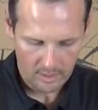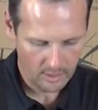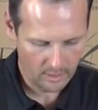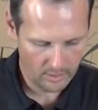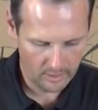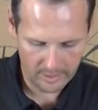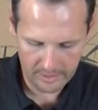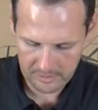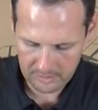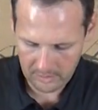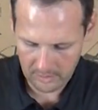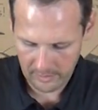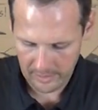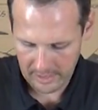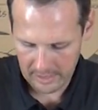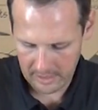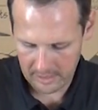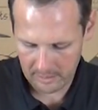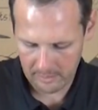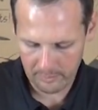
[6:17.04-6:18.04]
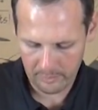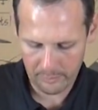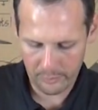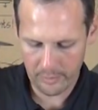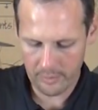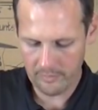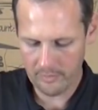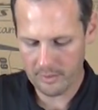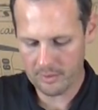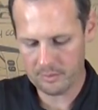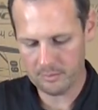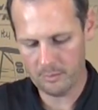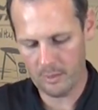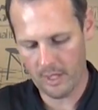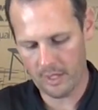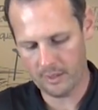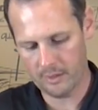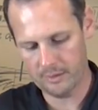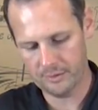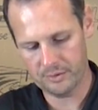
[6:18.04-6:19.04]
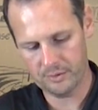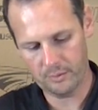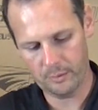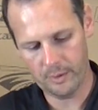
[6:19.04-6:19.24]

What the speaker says: Alright, so in previous models,